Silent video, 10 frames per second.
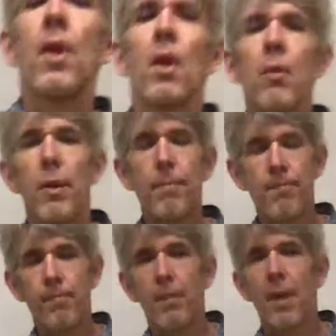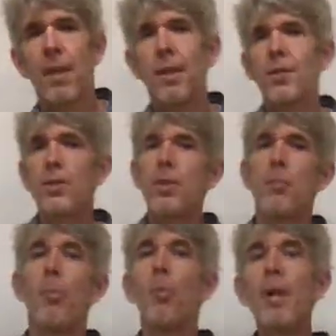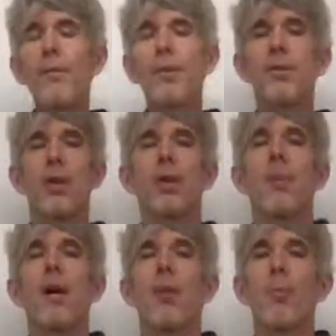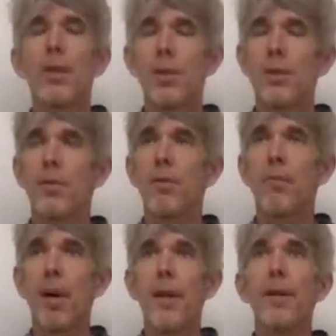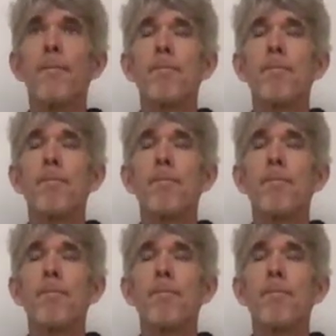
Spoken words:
All right, let's just briefly talk about regions of the body.